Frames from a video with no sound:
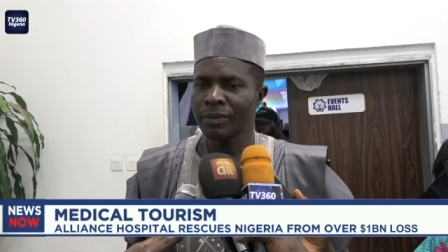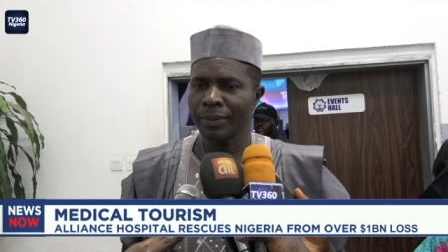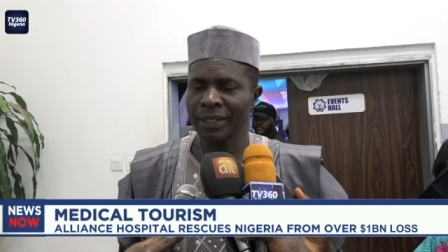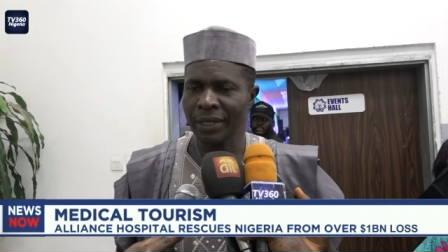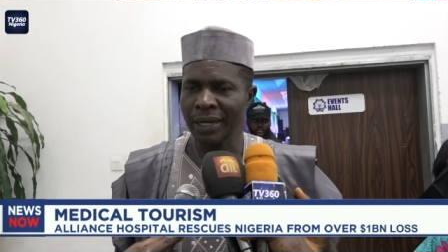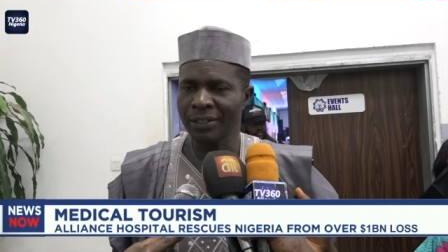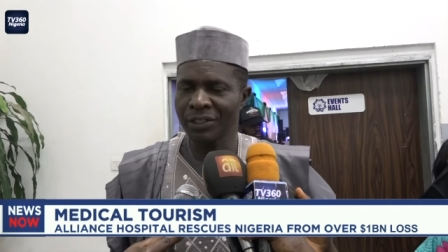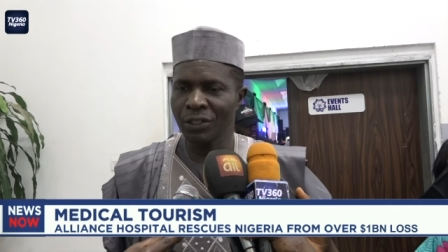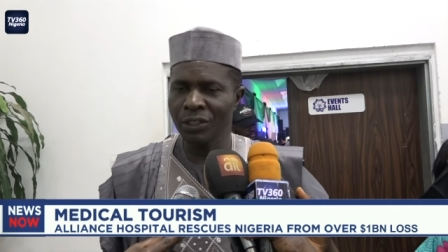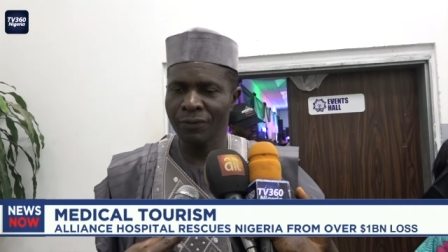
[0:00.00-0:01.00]
uh, medical
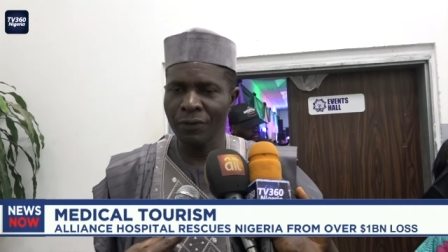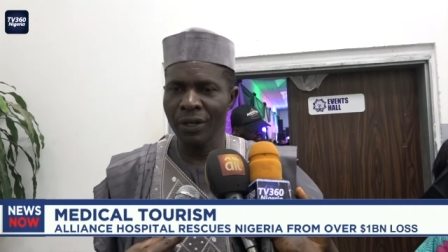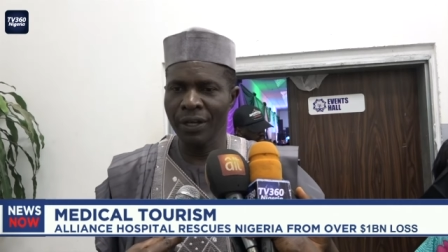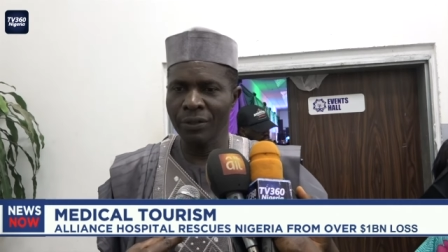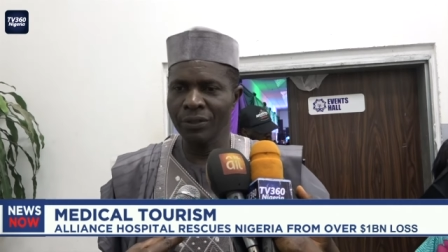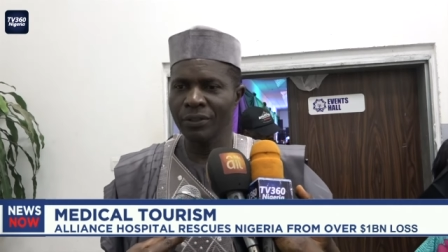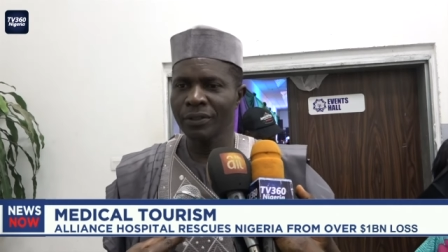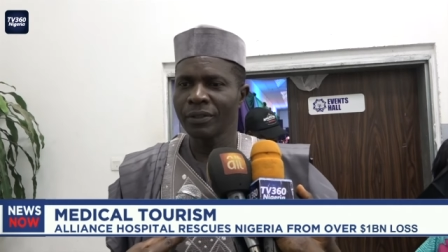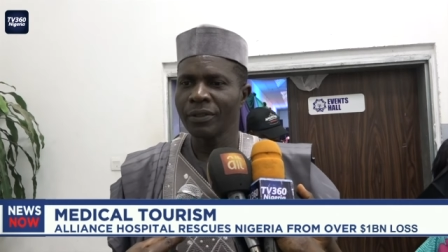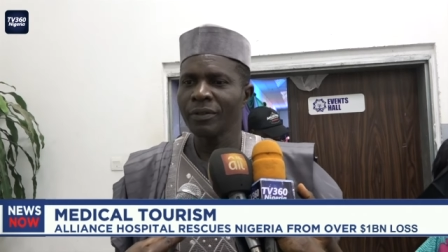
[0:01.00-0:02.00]
resource for health.
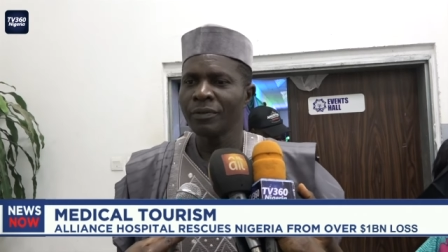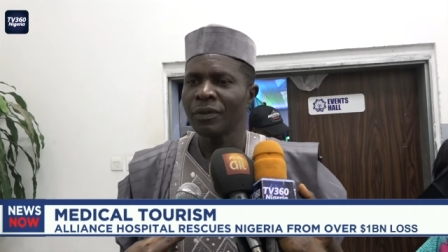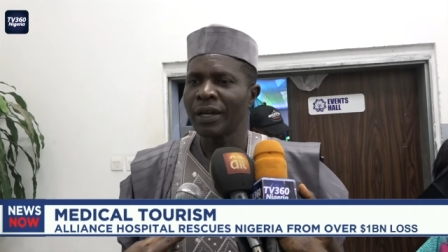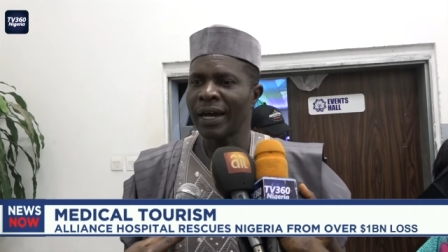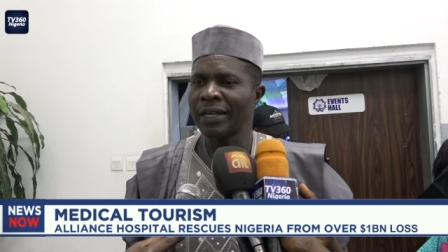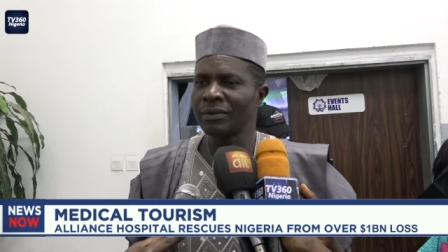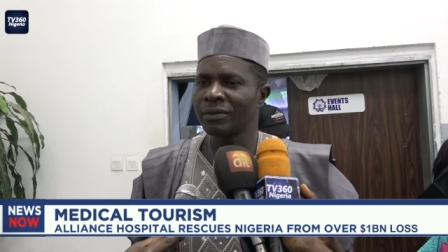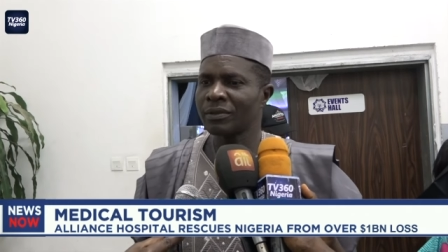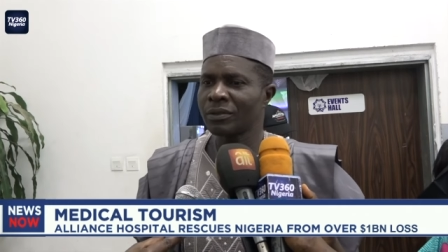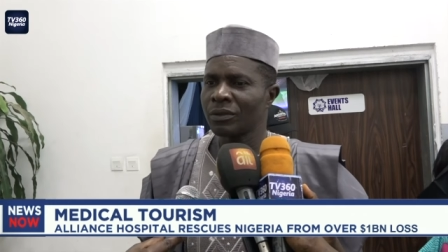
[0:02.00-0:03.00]

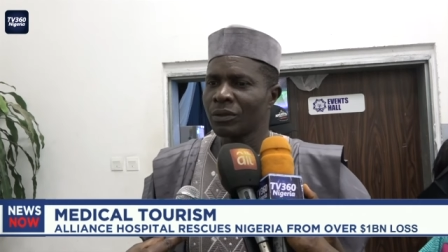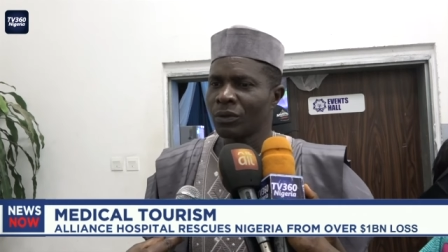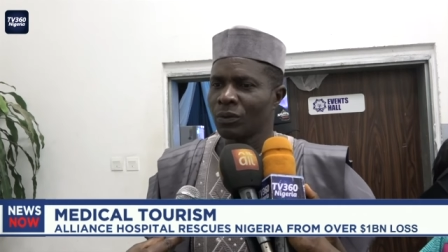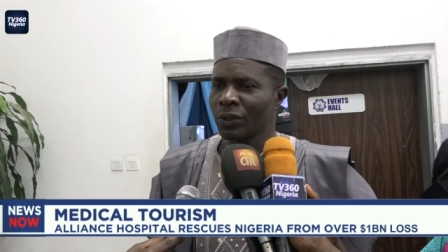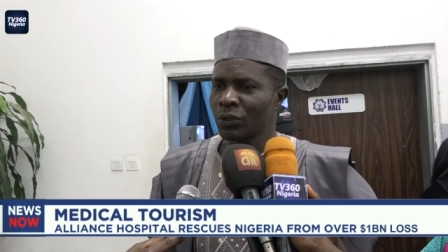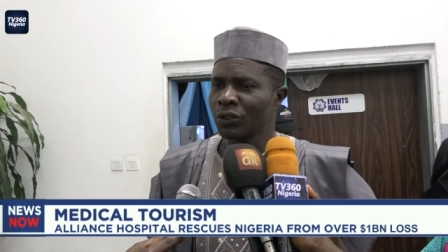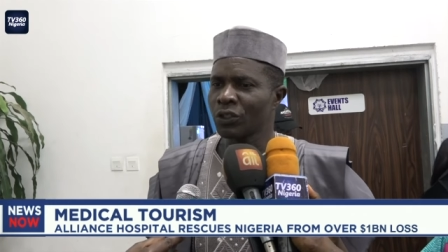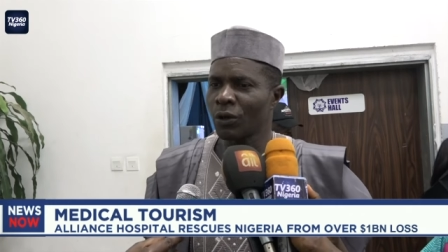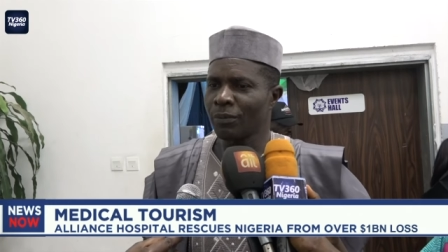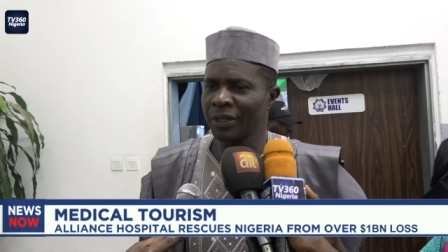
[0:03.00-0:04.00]
And with those
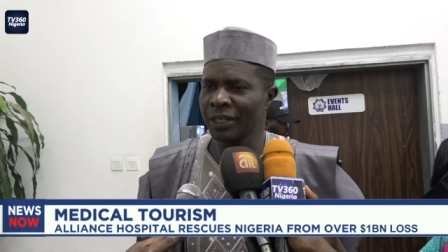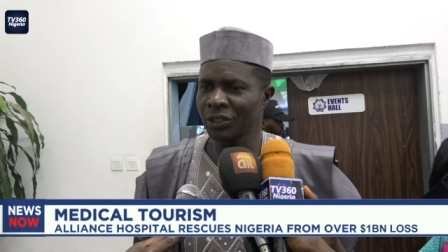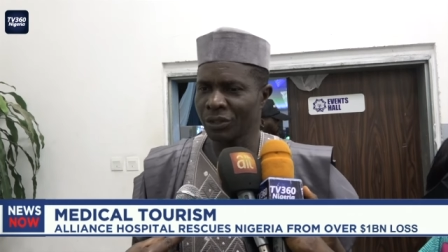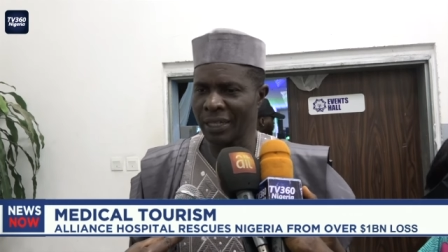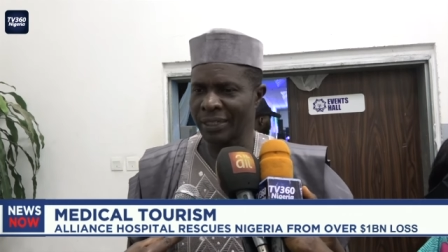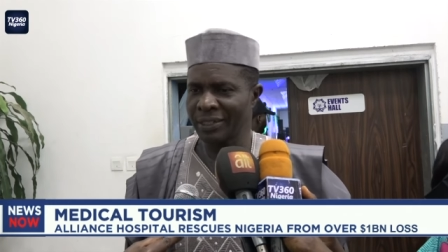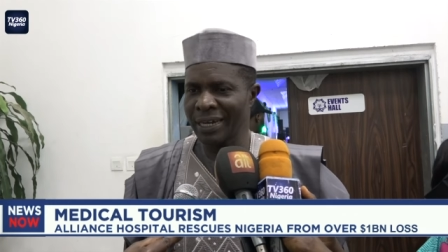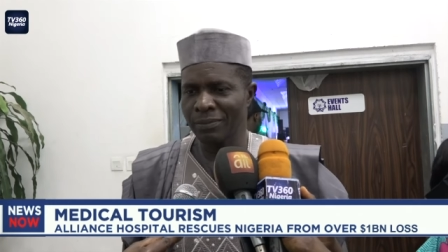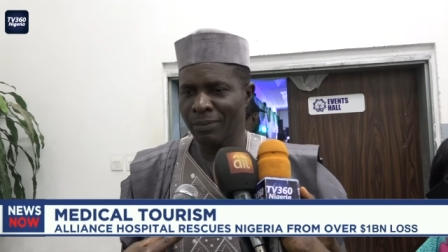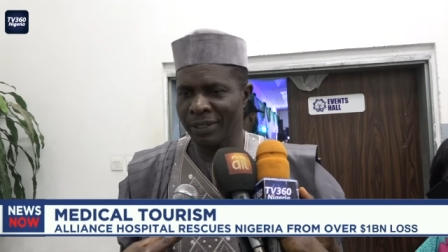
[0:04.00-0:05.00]
combination and the
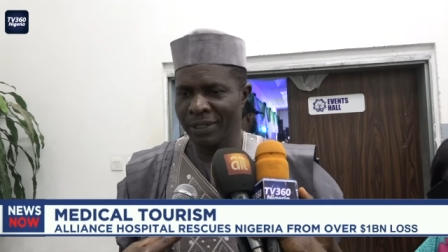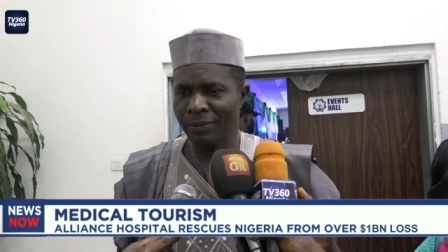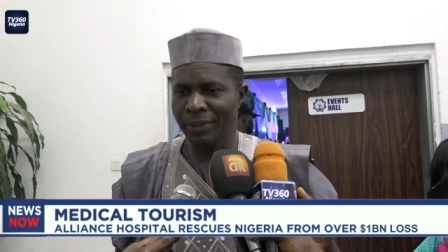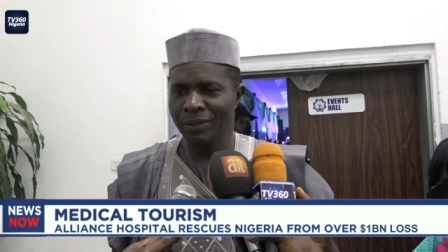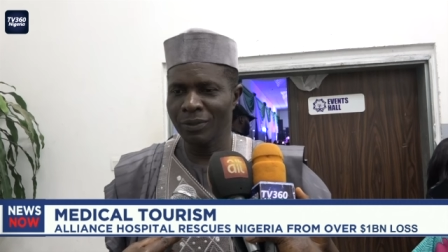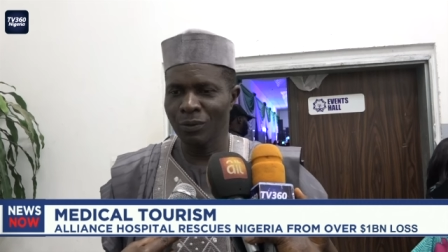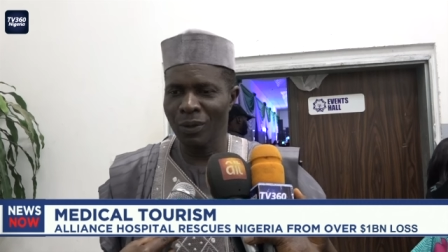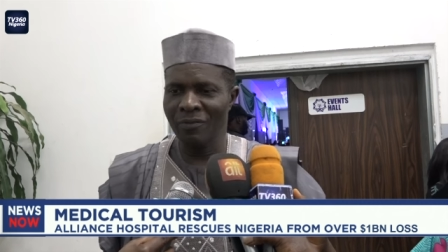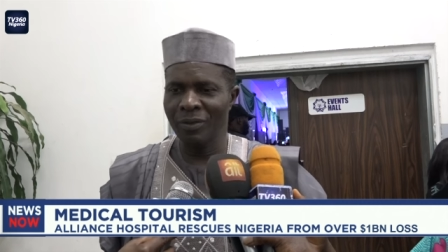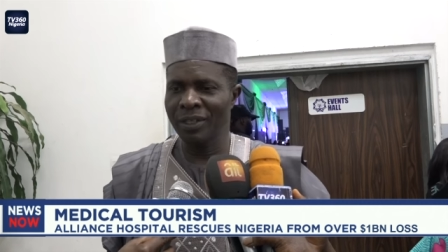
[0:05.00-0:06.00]
right management, we
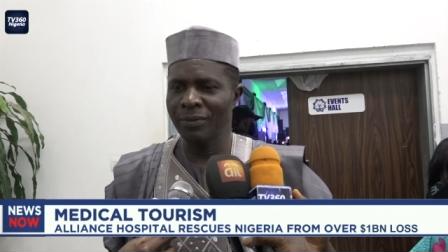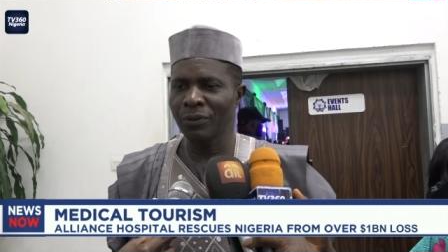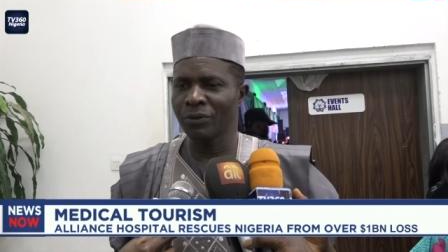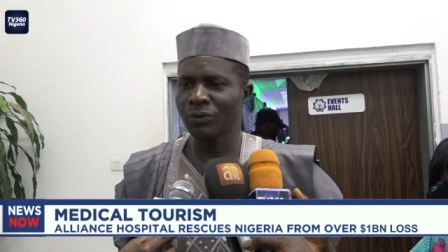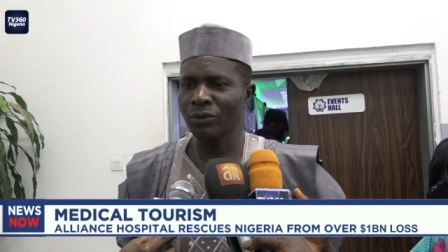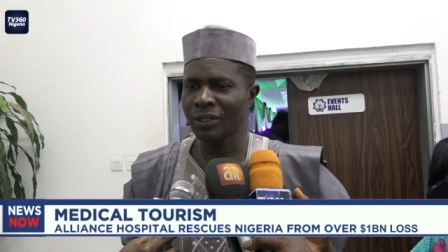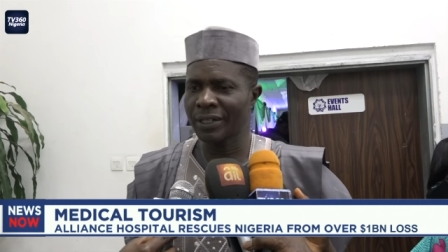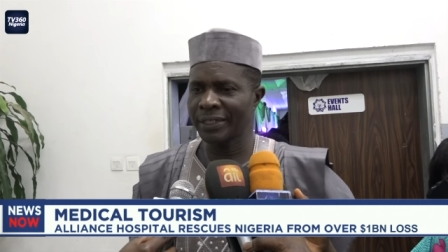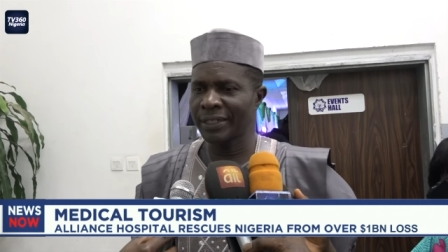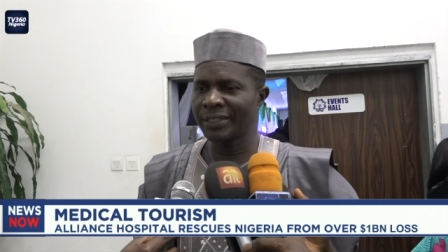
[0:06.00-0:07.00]
have been able to
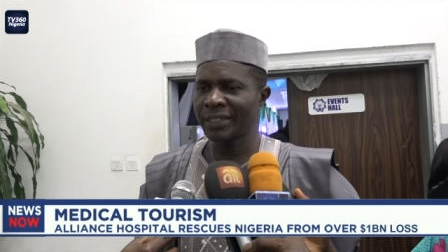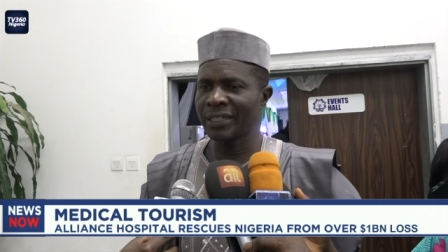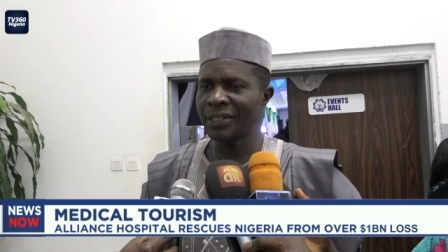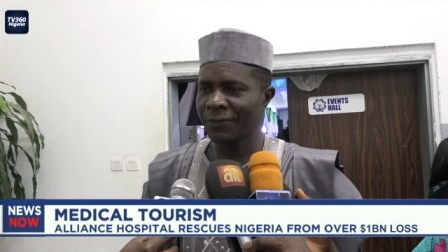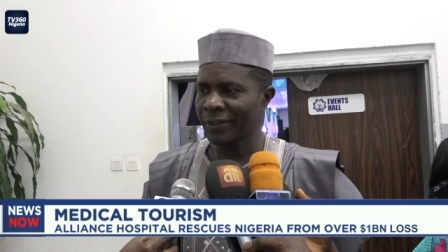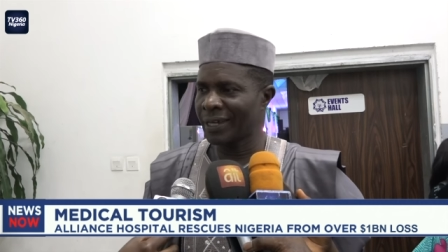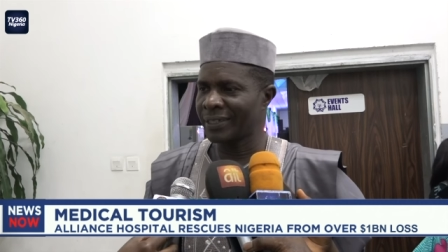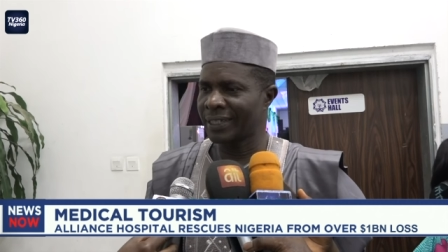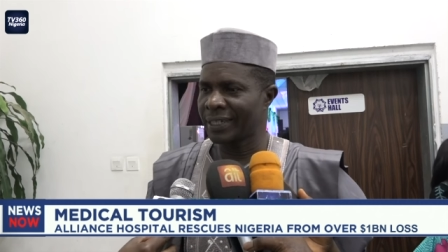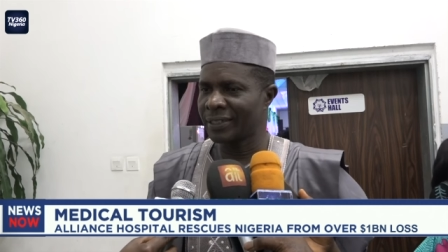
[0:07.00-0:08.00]
create a
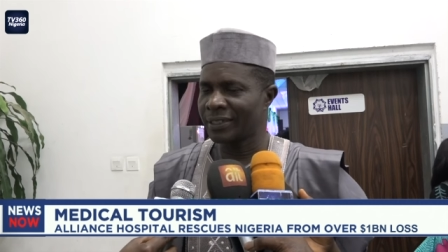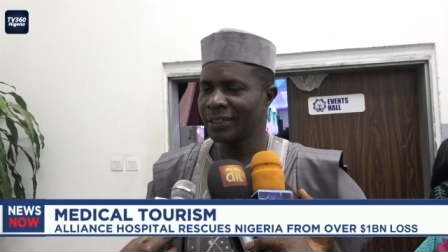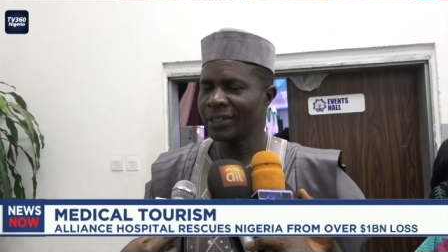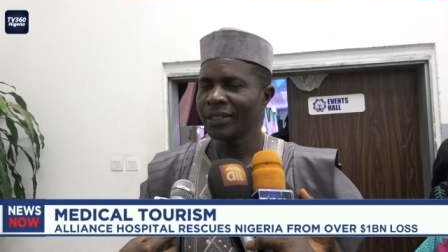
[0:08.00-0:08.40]
significant dent